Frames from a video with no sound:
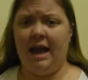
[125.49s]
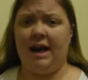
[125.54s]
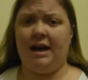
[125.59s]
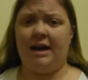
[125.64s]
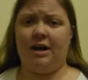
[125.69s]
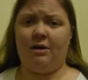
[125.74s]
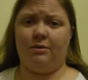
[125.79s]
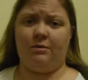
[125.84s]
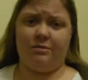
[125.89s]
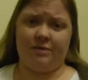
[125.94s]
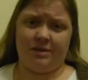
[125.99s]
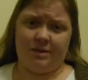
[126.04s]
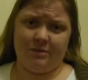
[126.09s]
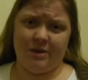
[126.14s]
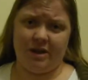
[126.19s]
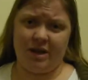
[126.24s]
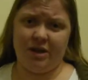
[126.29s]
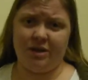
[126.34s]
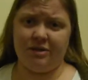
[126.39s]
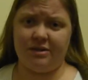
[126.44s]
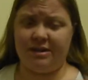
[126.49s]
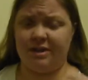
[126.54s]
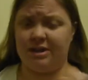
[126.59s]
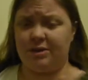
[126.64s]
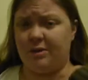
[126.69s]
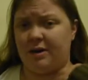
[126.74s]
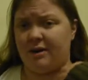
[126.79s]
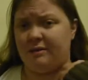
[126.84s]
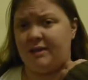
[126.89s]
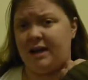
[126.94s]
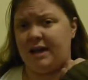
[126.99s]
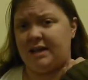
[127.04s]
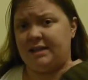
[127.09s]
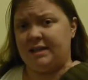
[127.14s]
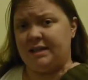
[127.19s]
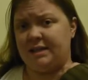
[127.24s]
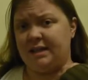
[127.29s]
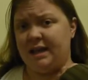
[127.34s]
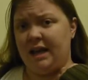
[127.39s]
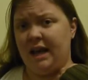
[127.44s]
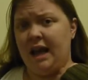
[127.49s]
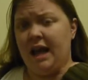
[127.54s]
Now, we can use this to our advantage.